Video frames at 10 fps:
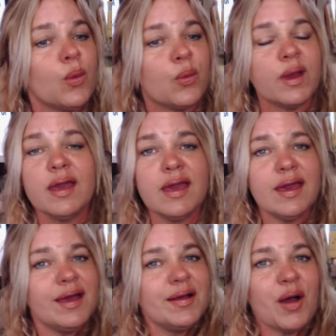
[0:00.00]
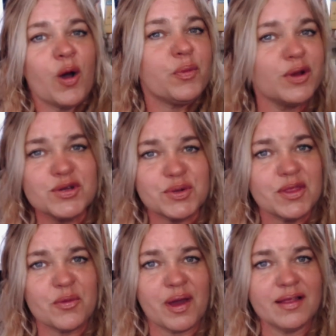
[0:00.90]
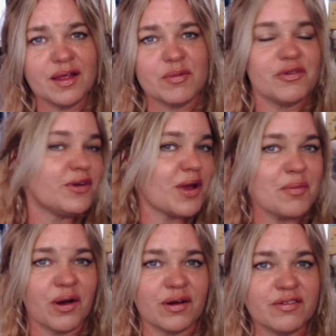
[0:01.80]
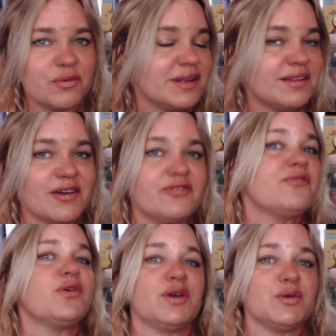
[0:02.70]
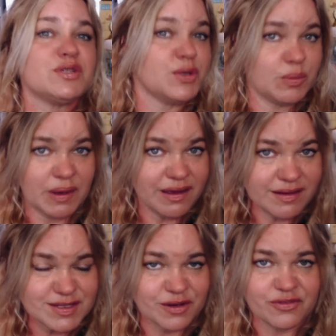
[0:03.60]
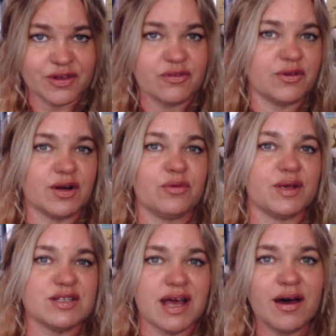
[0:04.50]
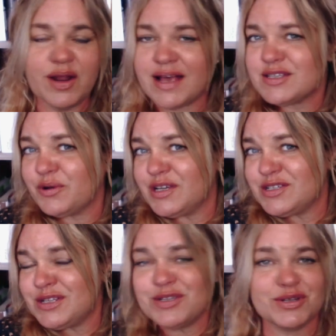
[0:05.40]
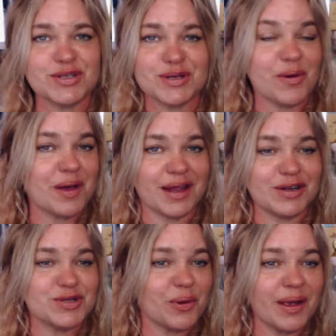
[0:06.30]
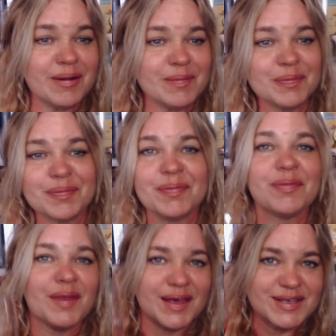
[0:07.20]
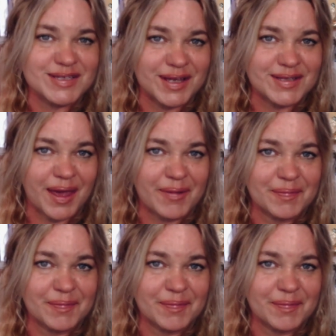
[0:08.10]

We hope you're enjoying the wine club. If you're not part of it, we'd love for you to be. So feel free to reach out, ask questions, or just go ahead and join. Santé.